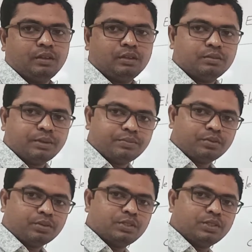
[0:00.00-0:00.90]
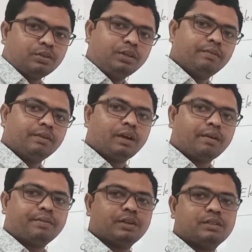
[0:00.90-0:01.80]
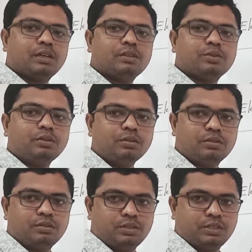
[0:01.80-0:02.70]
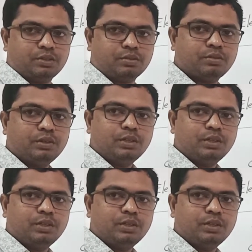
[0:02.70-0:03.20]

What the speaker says: Before 0, even after is also 0.